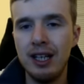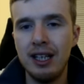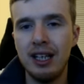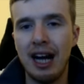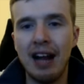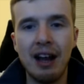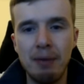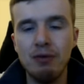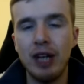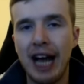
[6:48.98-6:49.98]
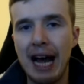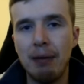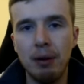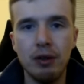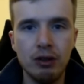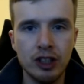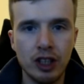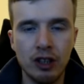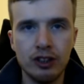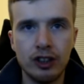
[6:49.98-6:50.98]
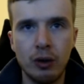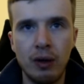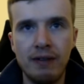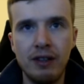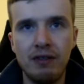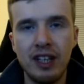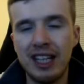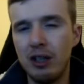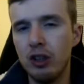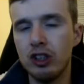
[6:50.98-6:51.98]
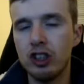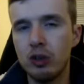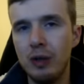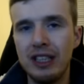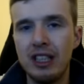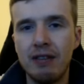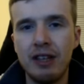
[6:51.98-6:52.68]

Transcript: and I've been really happy with the results. So if you feel like you can squeeze another,